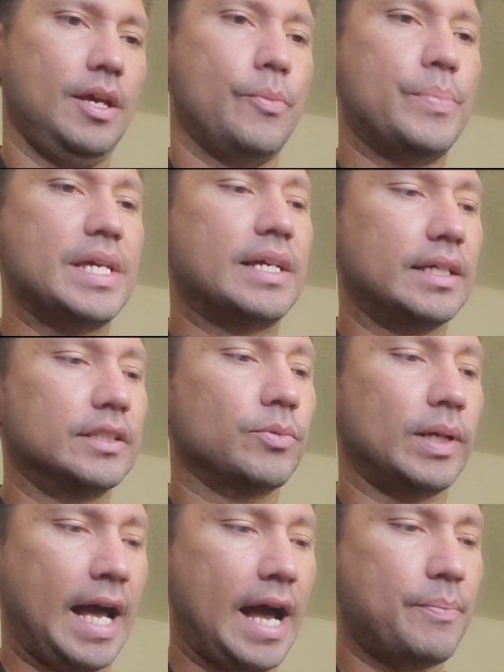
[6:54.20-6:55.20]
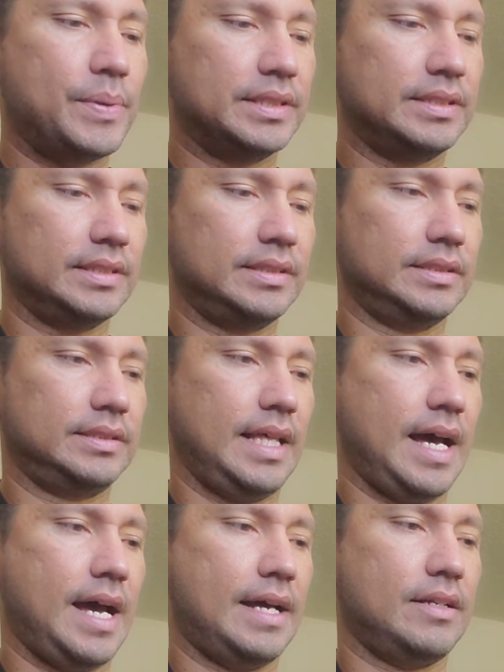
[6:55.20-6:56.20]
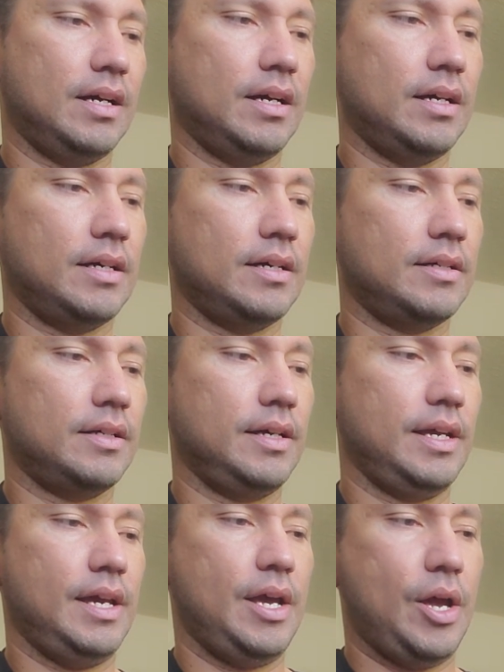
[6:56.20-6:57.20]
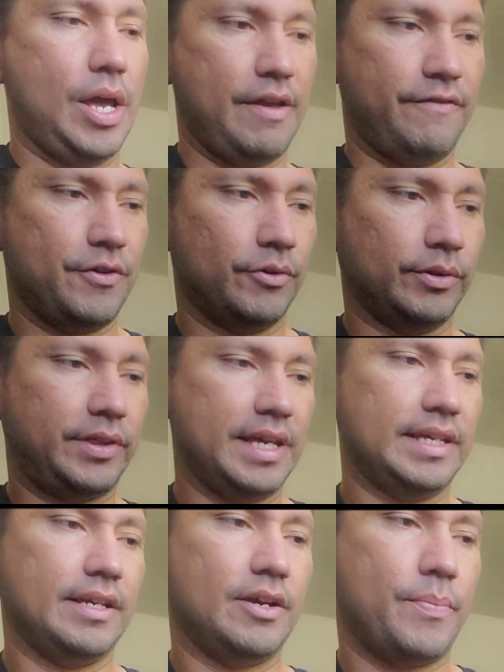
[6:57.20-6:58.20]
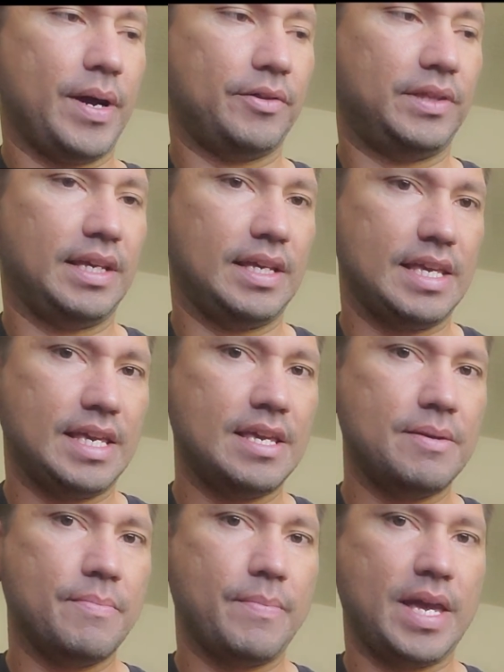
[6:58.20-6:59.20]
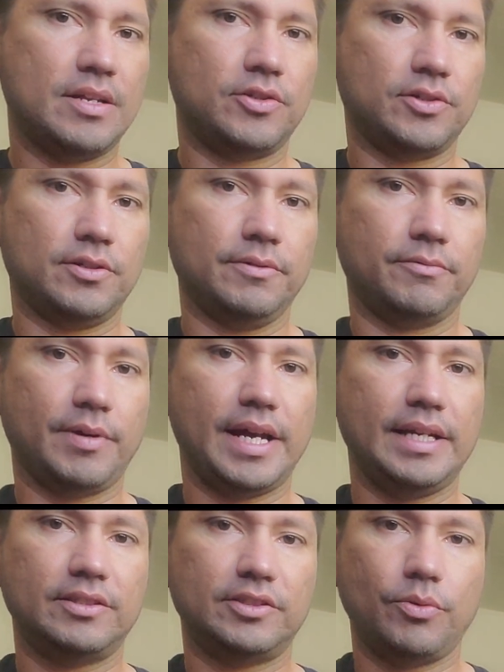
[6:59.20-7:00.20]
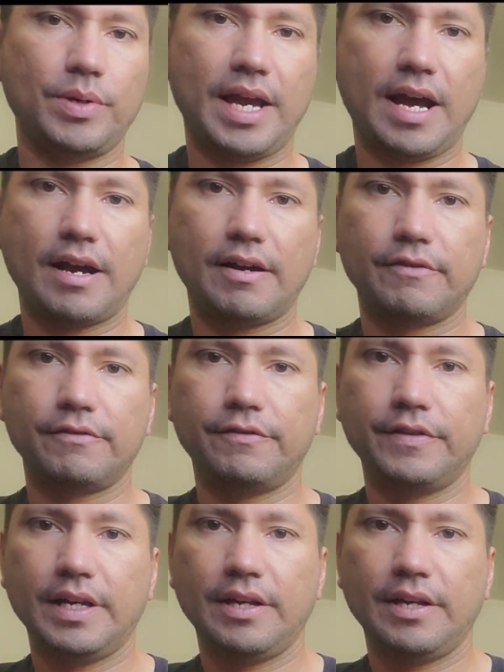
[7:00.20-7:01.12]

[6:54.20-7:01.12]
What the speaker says: because what happens is that if you're thinking about the E major, right? So we have